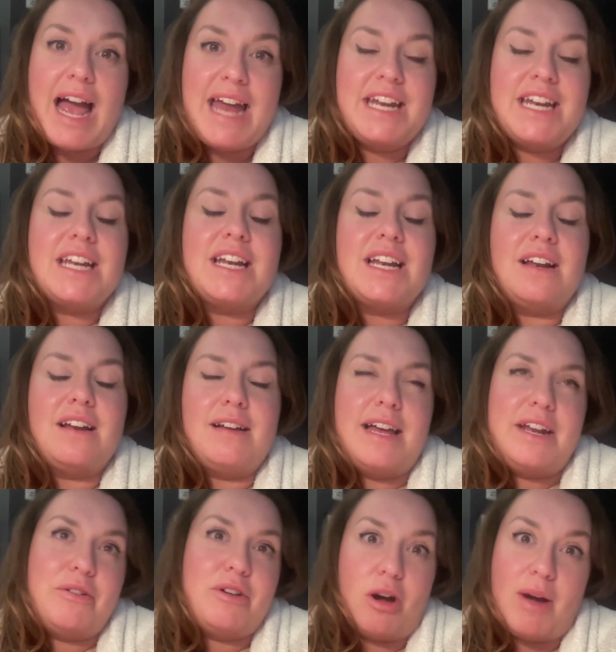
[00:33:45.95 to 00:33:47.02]
I
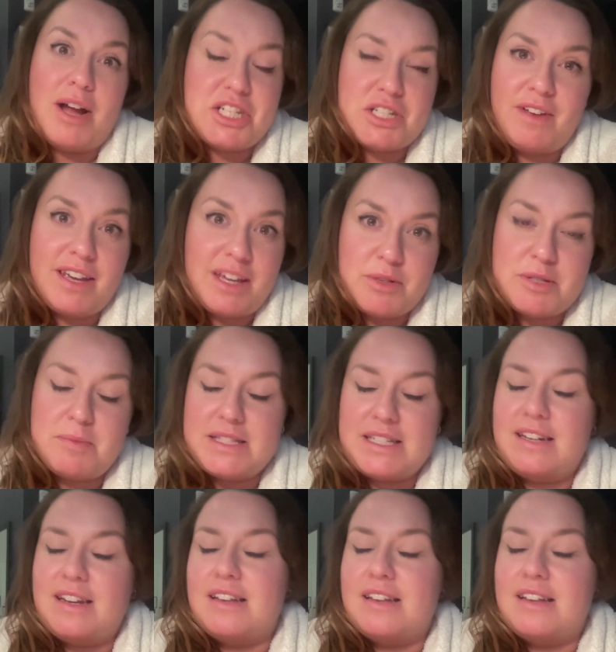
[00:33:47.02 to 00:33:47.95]
don't know. I just felt like it was missing.